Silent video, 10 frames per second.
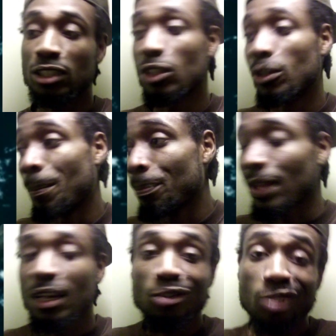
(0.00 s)
So,
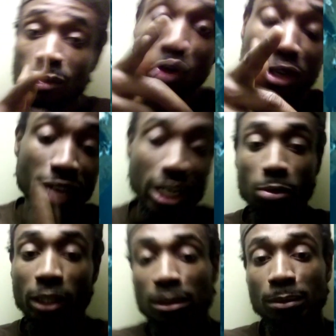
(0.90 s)
great war and
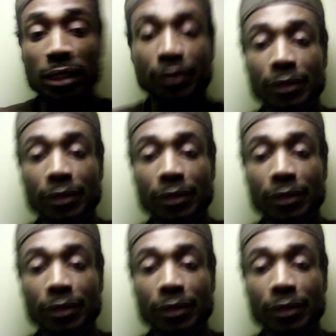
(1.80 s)
graduation, man.